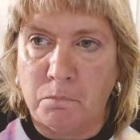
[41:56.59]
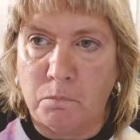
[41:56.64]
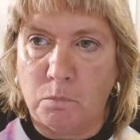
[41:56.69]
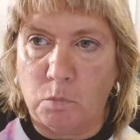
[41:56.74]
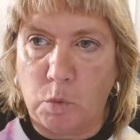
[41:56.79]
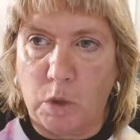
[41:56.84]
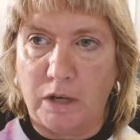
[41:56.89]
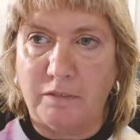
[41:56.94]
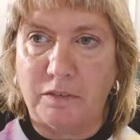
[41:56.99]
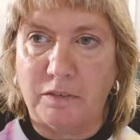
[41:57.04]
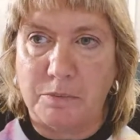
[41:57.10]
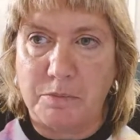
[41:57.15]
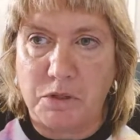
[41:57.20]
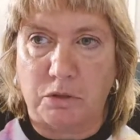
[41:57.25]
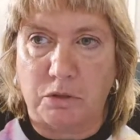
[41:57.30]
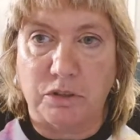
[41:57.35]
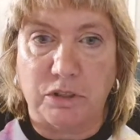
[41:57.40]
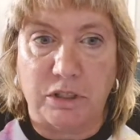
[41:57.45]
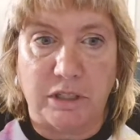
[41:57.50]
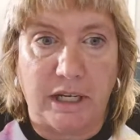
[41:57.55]
One of them
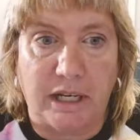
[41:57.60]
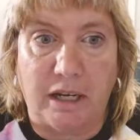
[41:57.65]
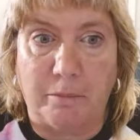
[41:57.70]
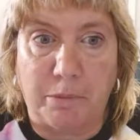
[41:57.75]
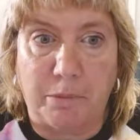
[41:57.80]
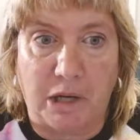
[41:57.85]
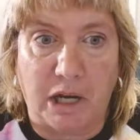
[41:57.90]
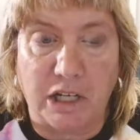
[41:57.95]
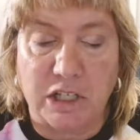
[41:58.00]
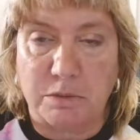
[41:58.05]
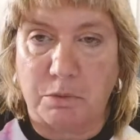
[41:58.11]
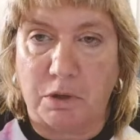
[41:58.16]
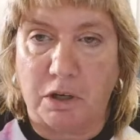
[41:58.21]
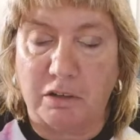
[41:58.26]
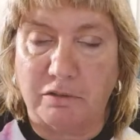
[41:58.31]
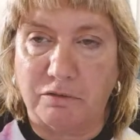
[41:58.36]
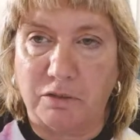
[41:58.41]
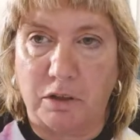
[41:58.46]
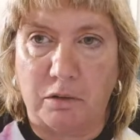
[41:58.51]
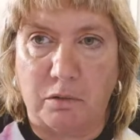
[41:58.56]
sold today on
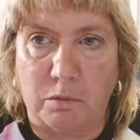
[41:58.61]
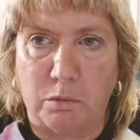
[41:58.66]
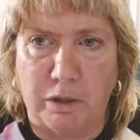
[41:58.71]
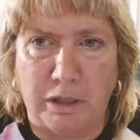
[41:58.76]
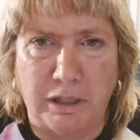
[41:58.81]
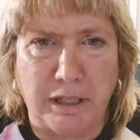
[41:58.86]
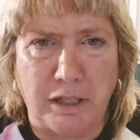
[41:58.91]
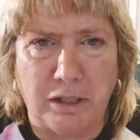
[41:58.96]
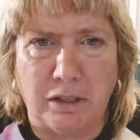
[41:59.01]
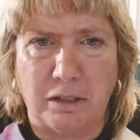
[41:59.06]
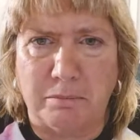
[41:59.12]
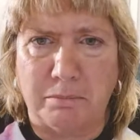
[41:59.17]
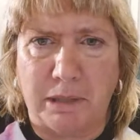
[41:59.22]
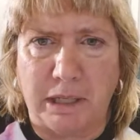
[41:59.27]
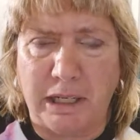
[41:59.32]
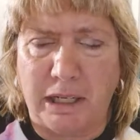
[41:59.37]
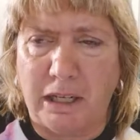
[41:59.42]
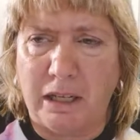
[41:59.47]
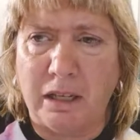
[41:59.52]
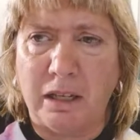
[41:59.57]
Poshmark for really good
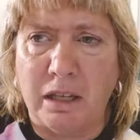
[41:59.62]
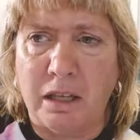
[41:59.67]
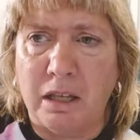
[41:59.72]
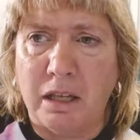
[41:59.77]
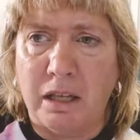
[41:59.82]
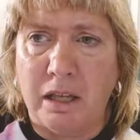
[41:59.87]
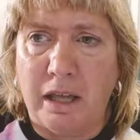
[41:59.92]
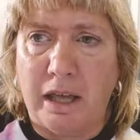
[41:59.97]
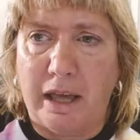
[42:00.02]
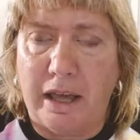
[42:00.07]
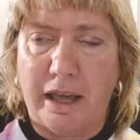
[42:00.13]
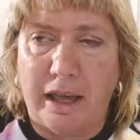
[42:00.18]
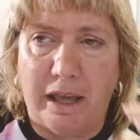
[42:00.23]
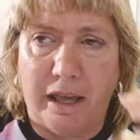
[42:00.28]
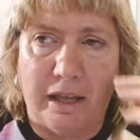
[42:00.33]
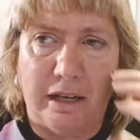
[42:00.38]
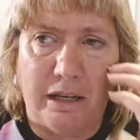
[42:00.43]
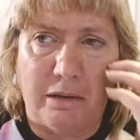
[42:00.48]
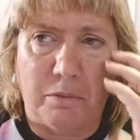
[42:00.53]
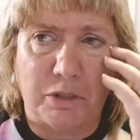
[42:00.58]
money.
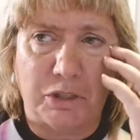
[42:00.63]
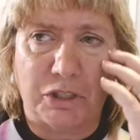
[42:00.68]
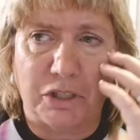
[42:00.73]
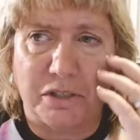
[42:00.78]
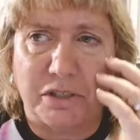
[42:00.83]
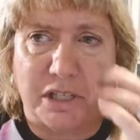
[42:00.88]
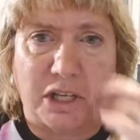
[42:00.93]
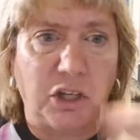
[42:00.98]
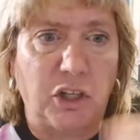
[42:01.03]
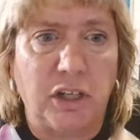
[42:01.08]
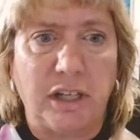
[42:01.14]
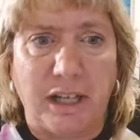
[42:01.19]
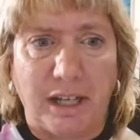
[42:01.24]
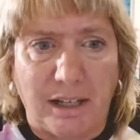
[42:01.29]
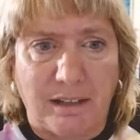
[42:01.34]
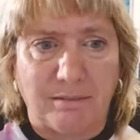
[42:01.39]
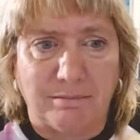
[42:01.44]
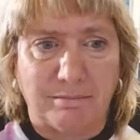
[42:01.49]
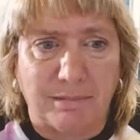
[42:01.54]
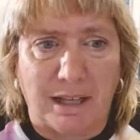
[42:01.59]
And it was just a
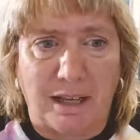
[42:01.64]
hoodie.